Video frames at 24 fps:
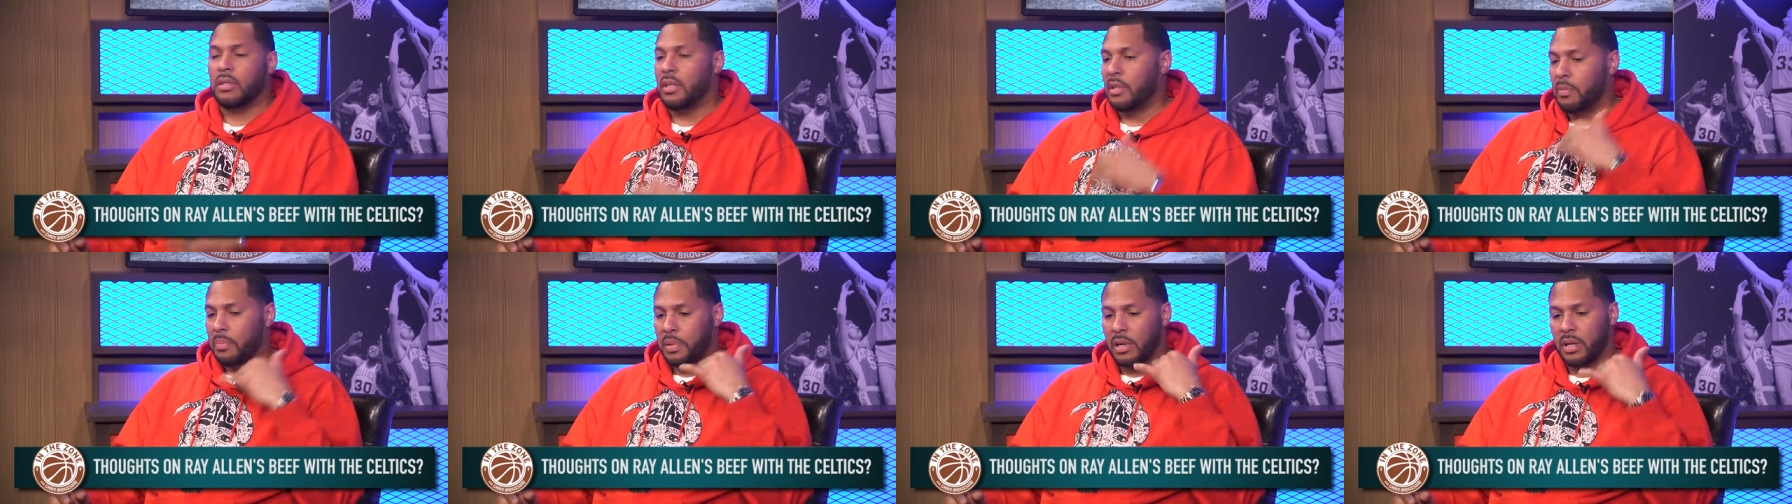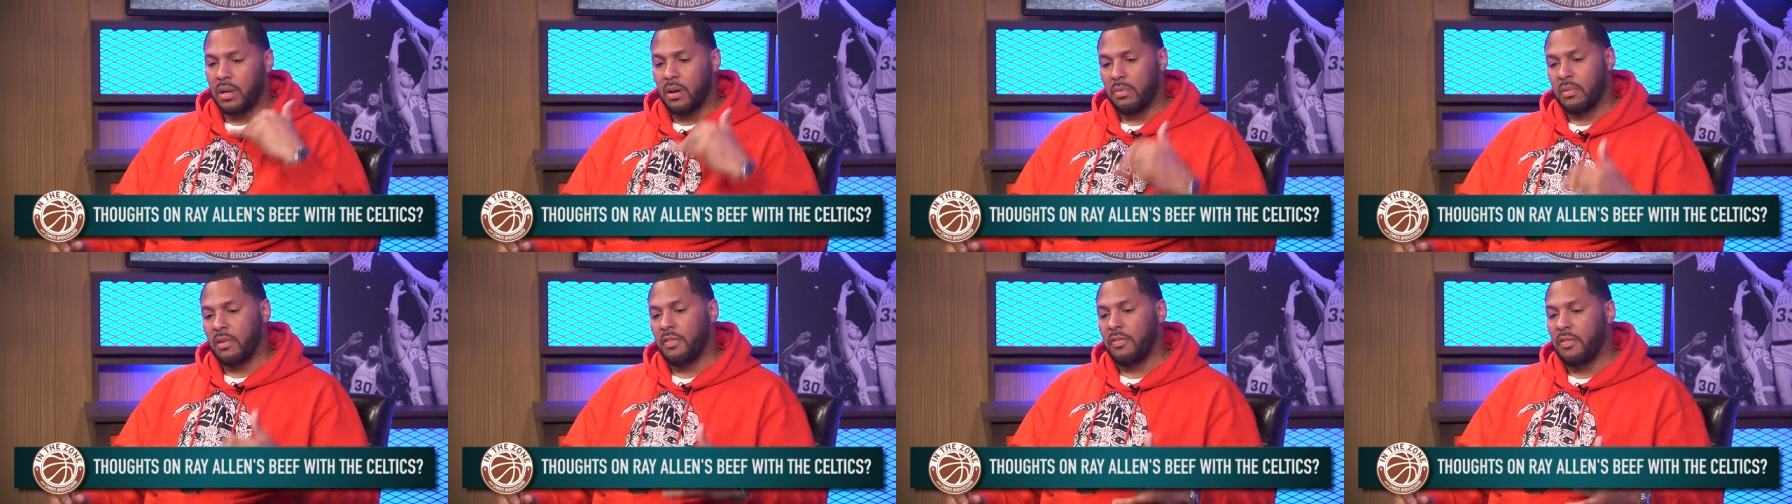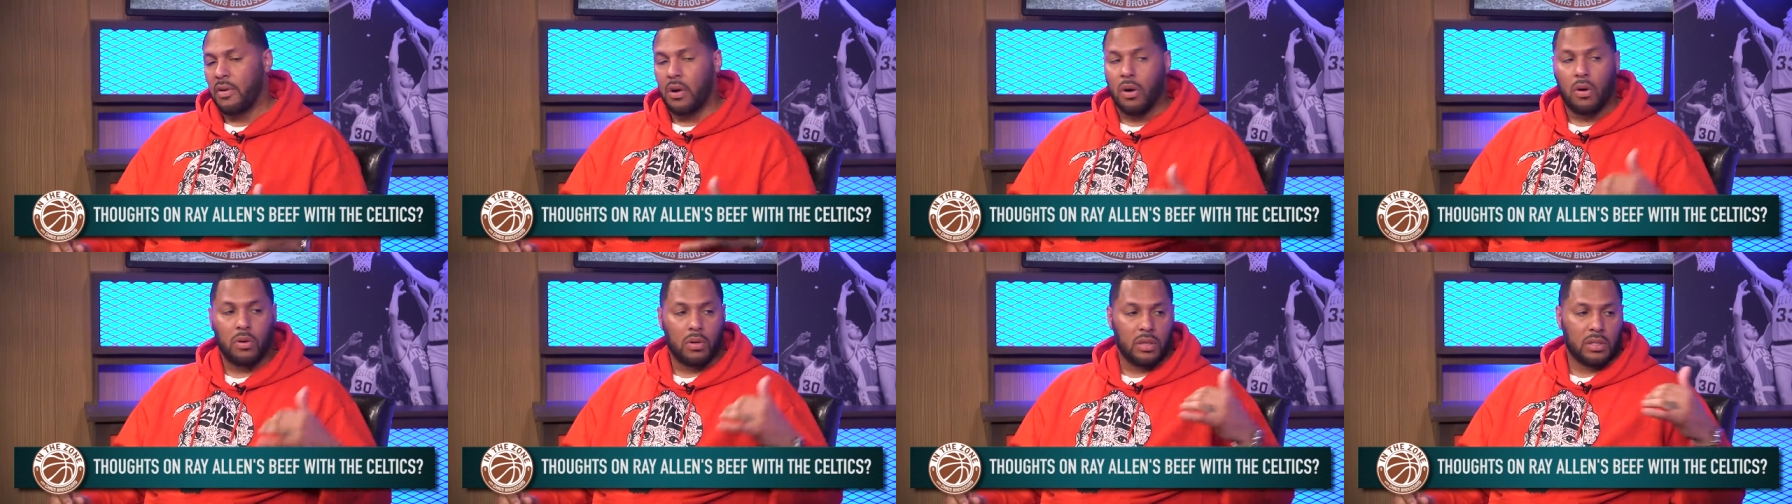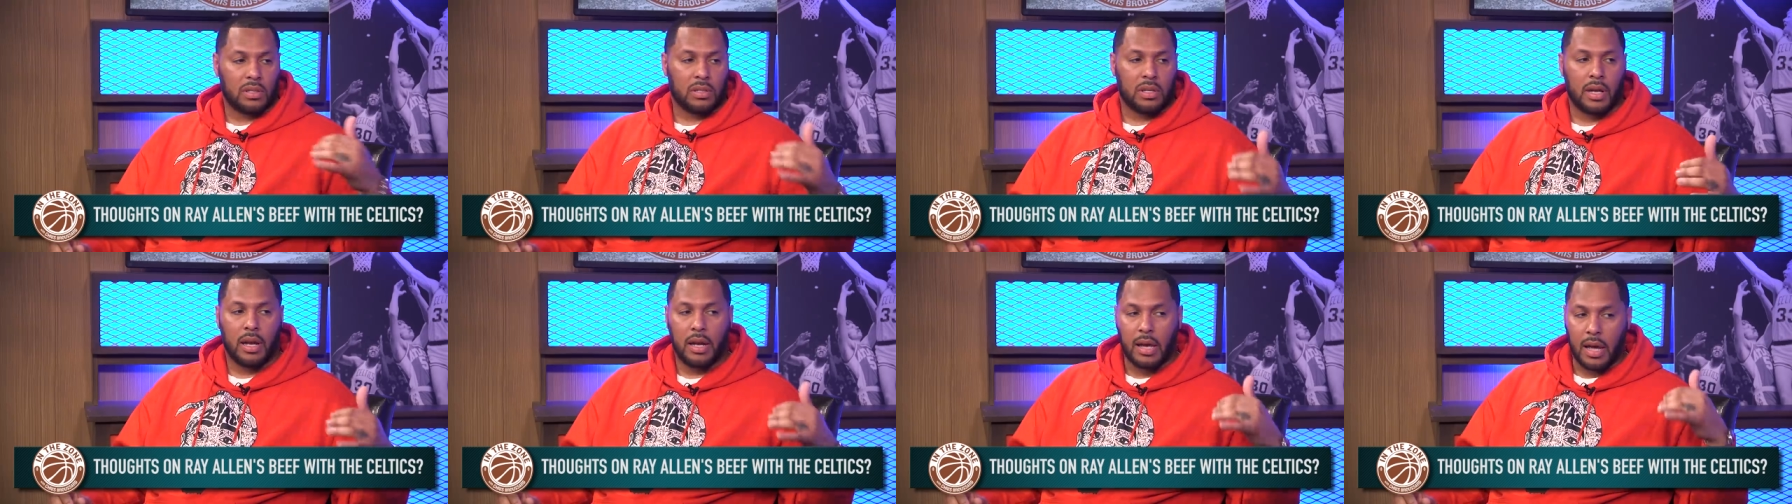Didn't pick up the phone
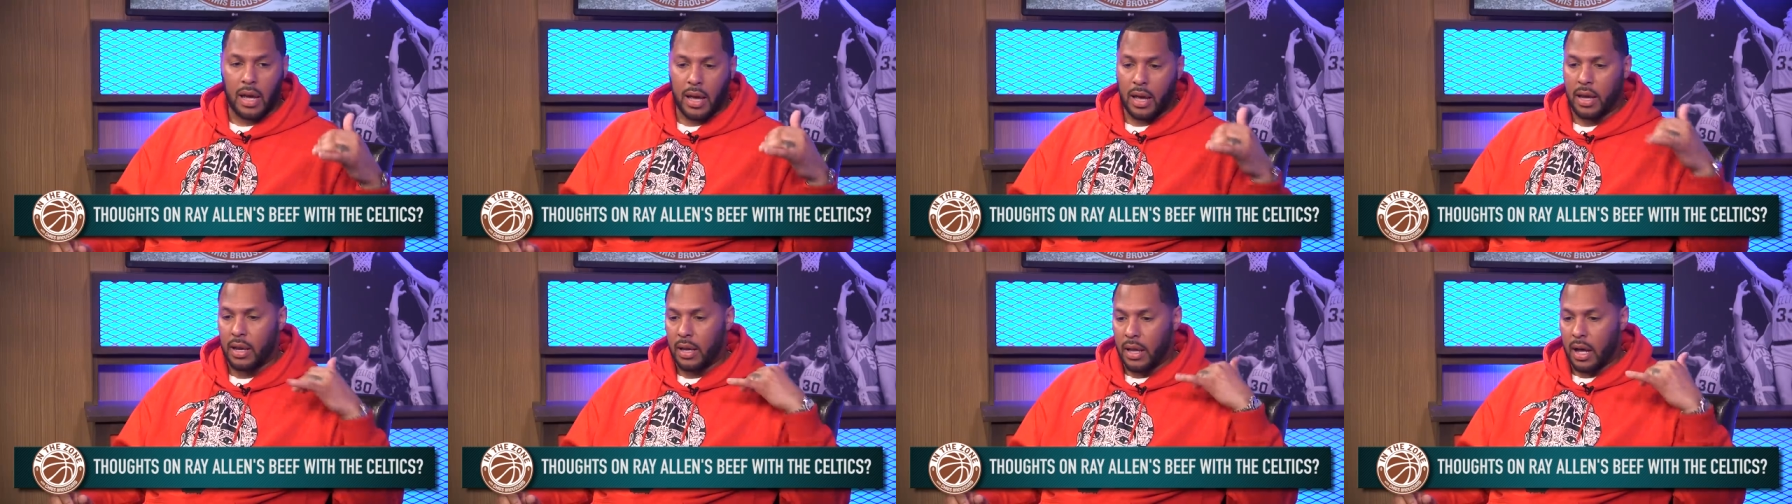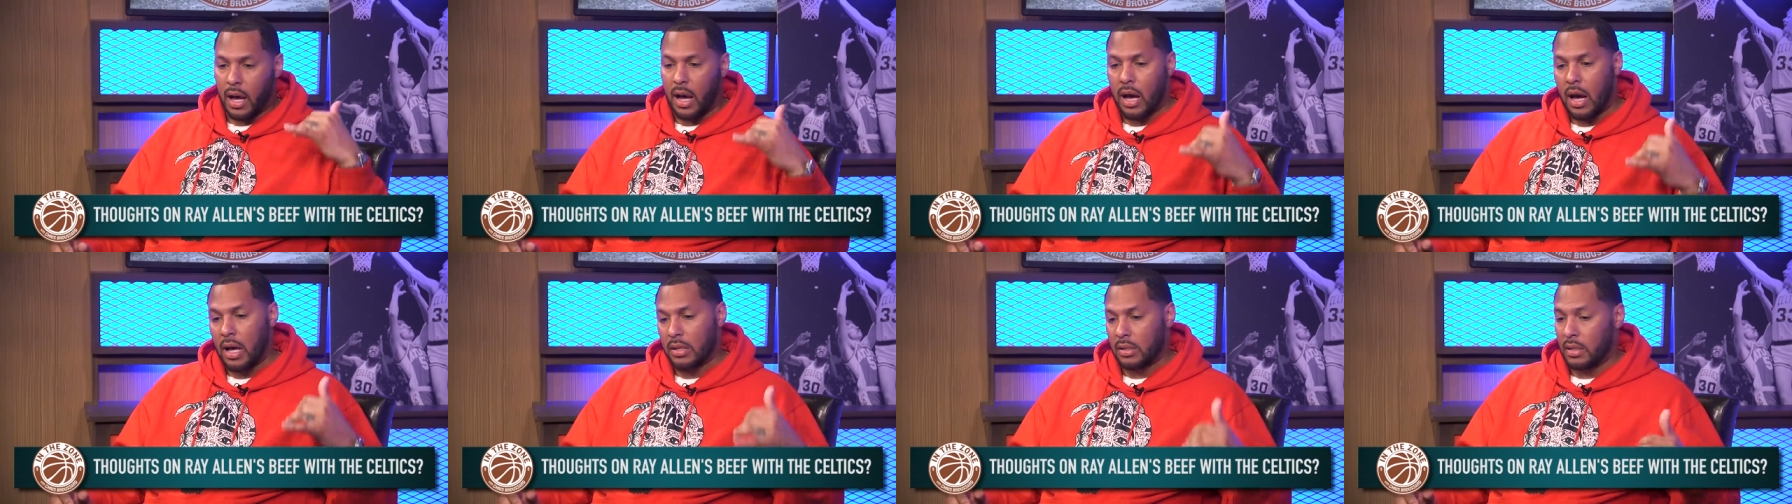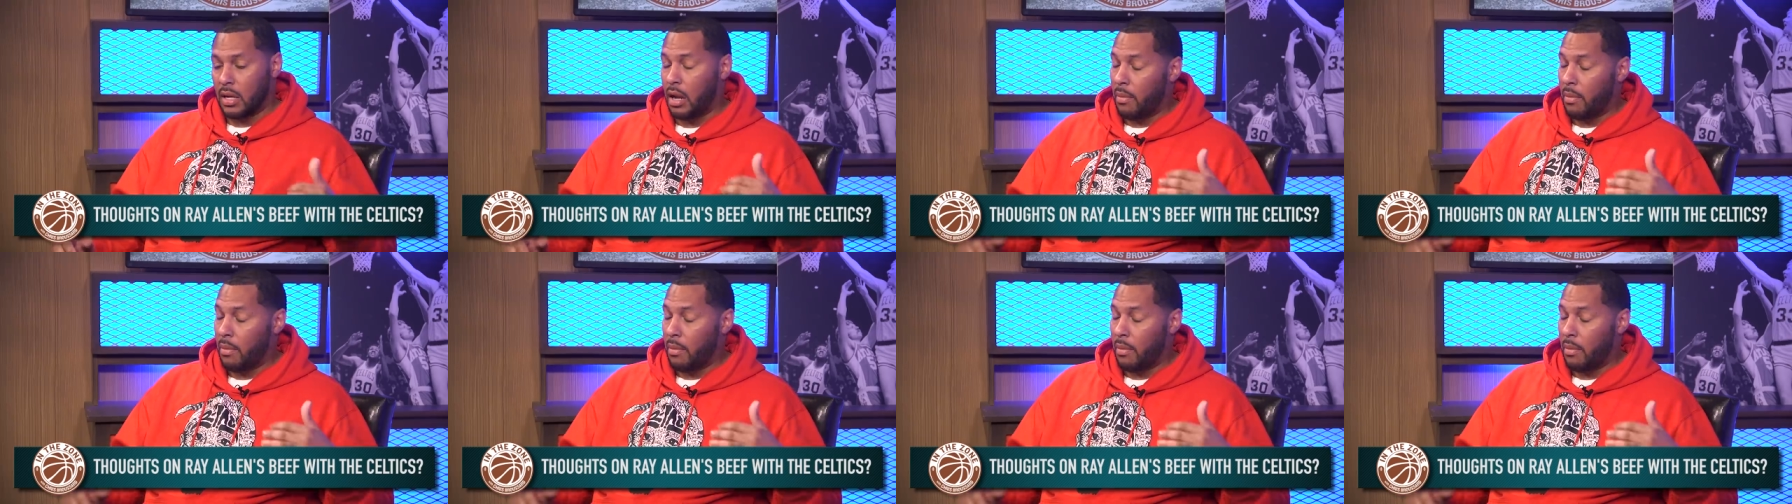and say, "Hey guys,"